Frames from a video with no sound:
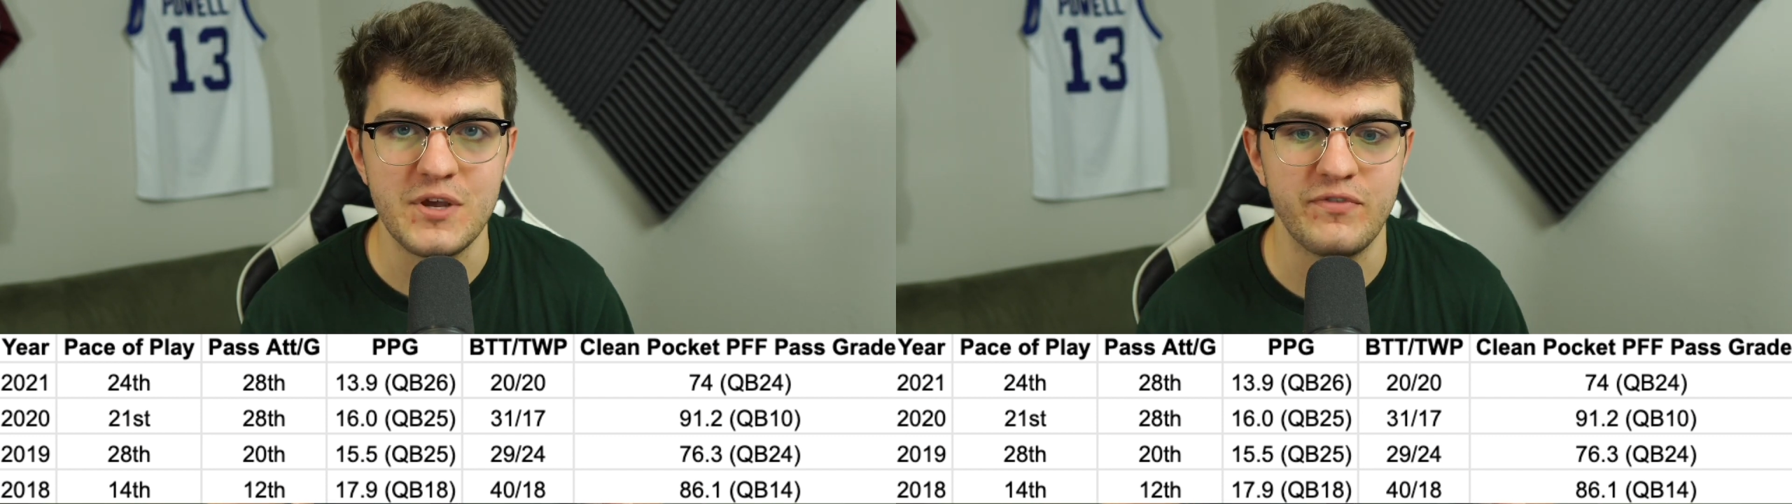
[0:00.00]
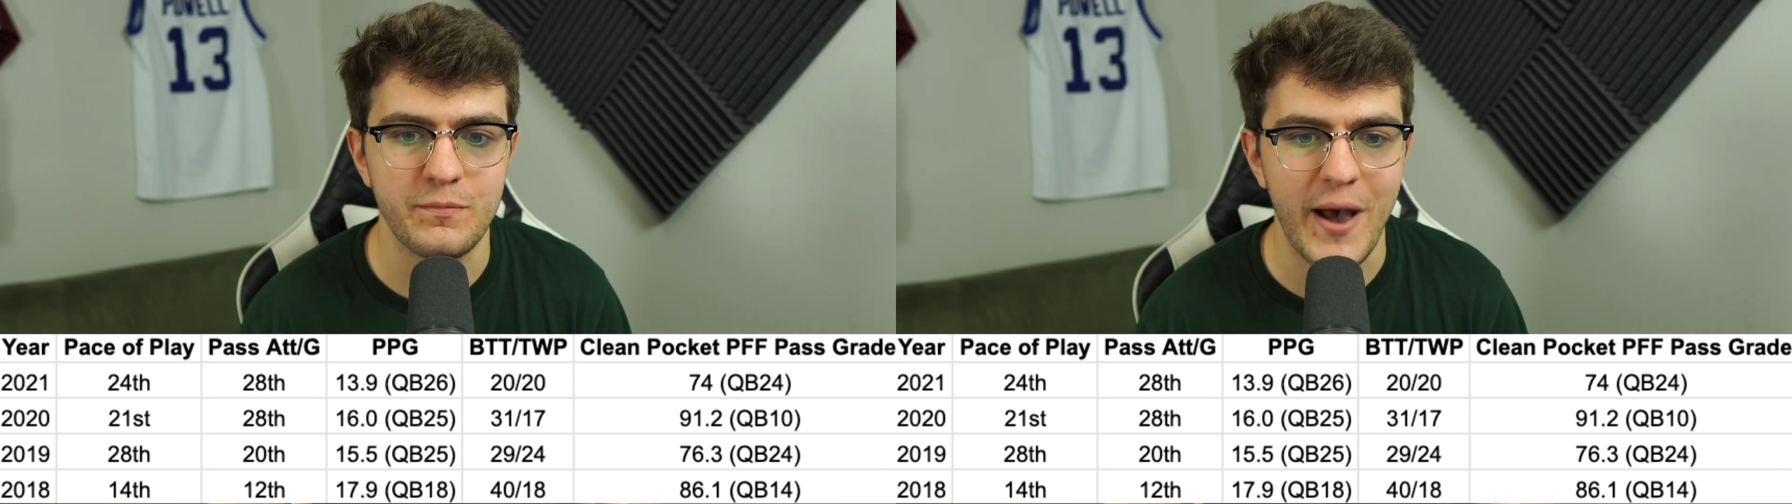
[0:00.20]

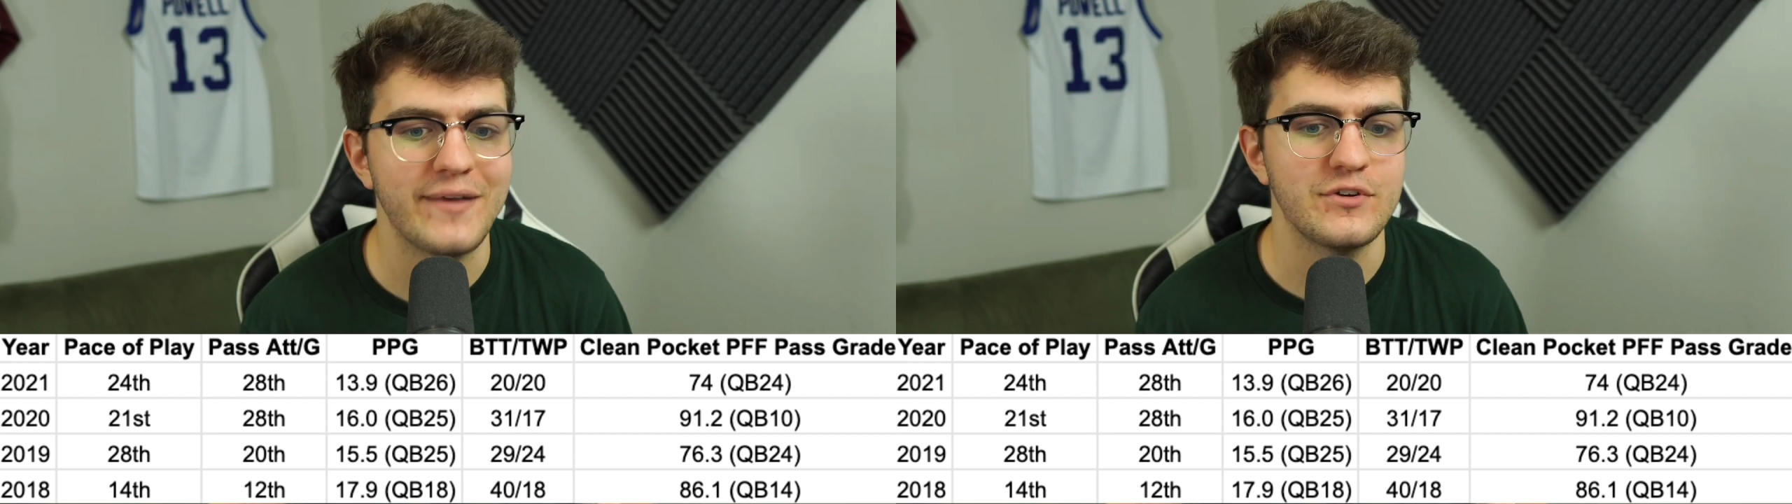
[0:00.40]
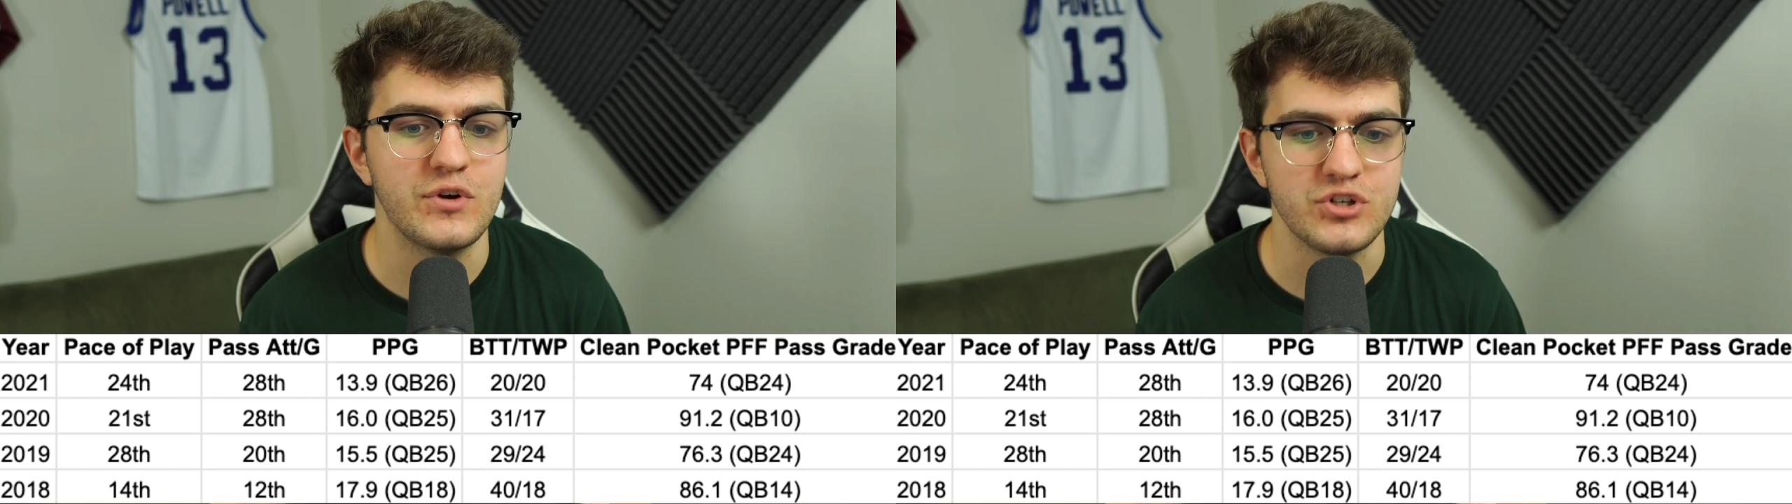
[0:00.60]
PFF
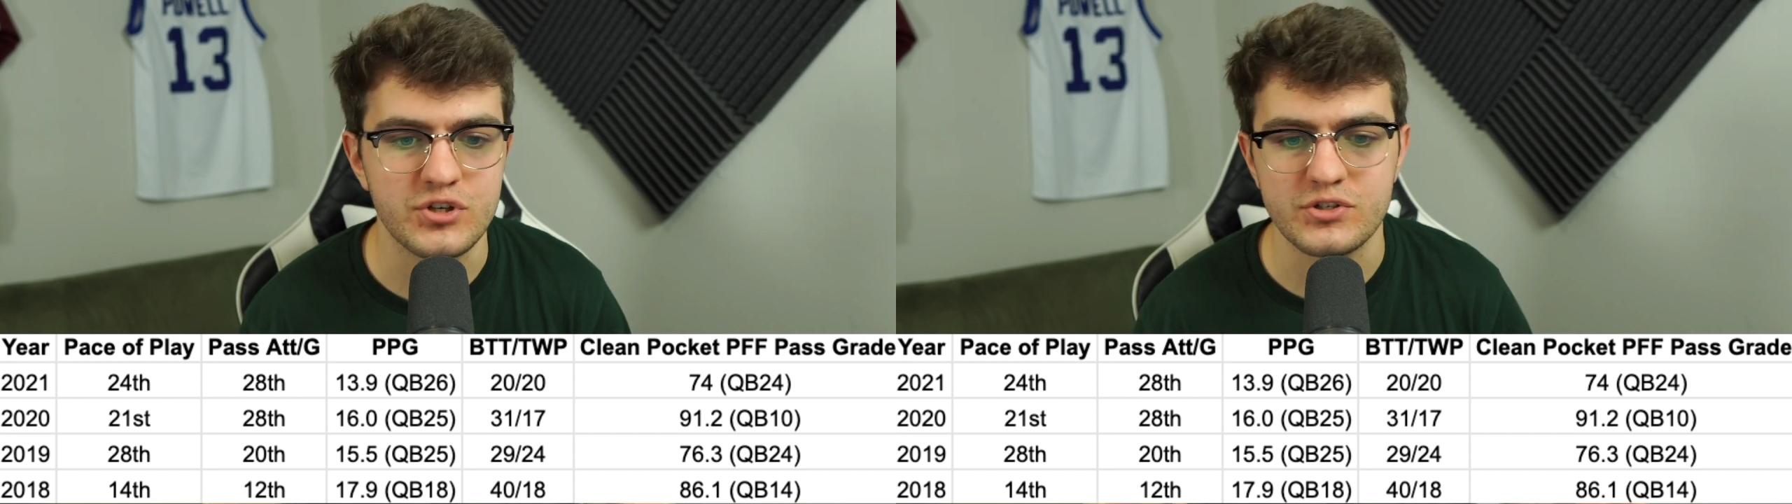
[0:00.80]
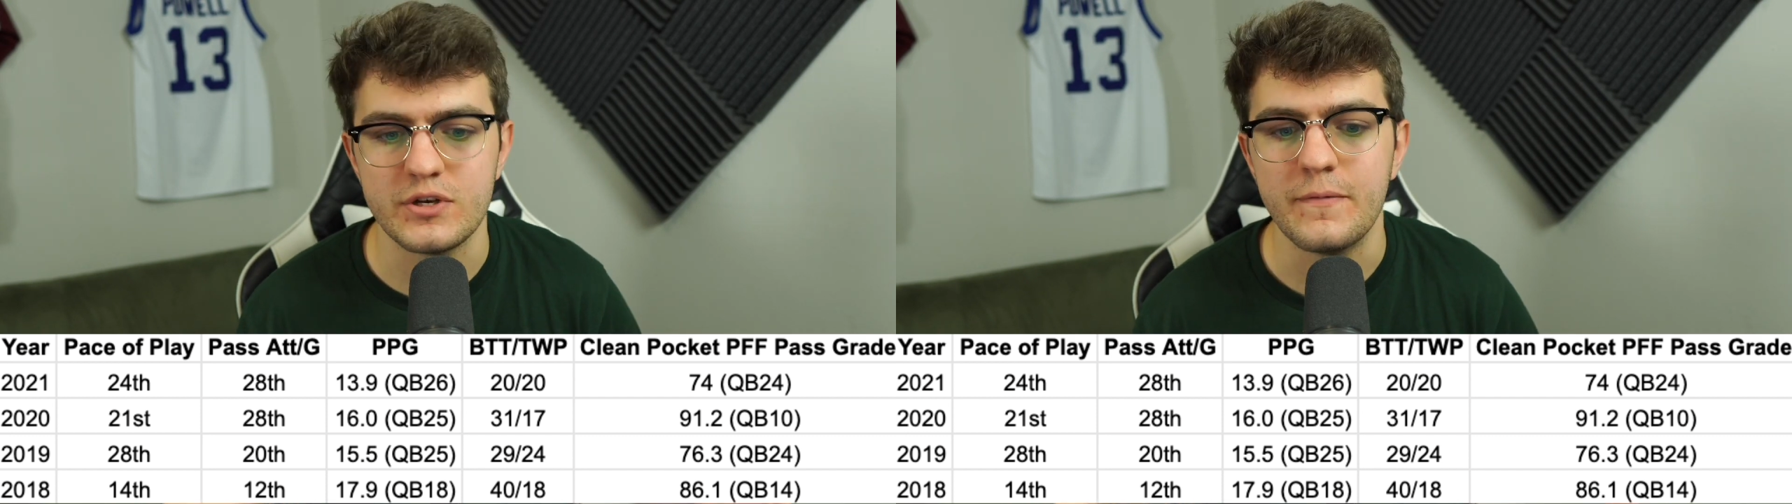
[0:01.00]
passing grade,
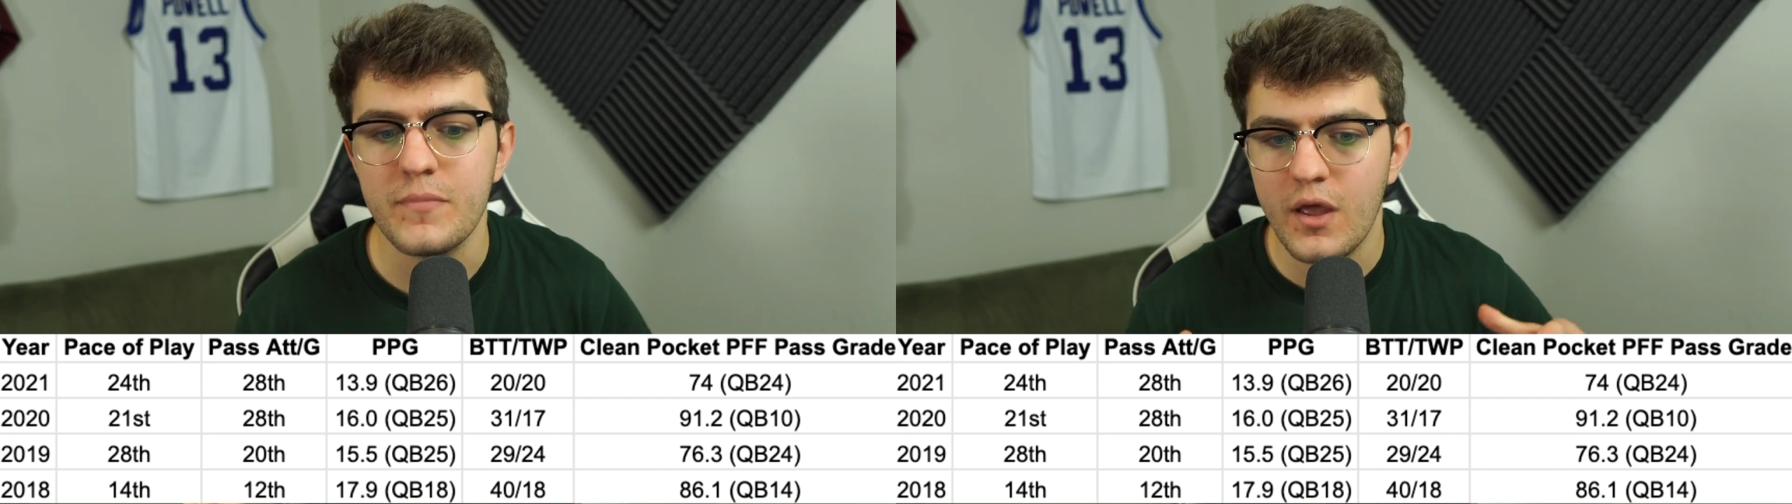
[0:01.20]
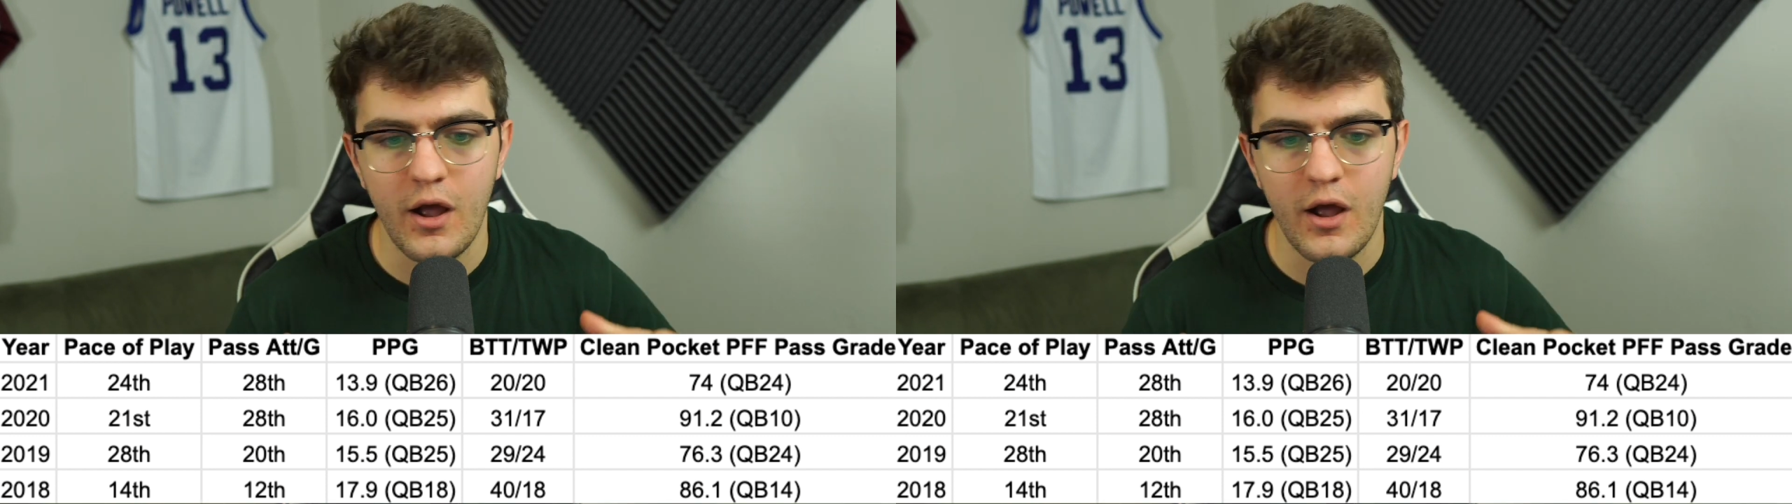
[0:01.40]
just because it